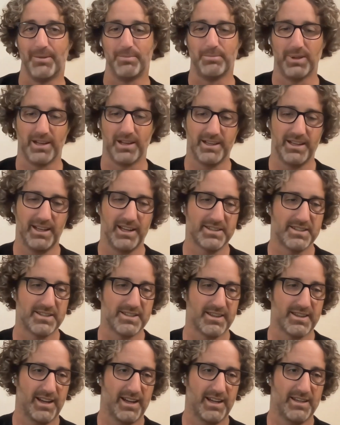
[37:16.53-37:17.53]
Plug in
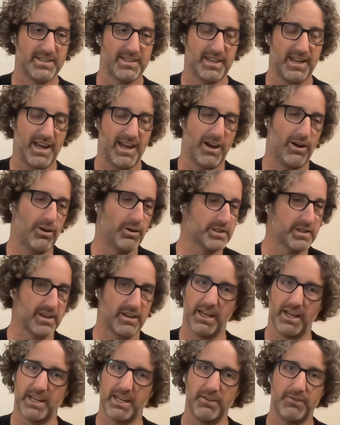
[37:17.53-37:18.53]
exercise. Also,
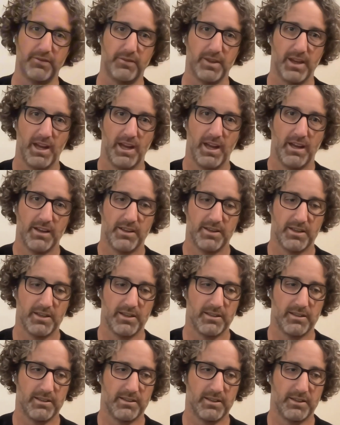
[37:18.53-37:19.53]
like if
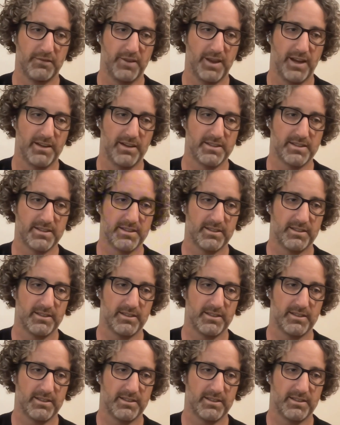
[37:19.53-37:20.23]
the founders,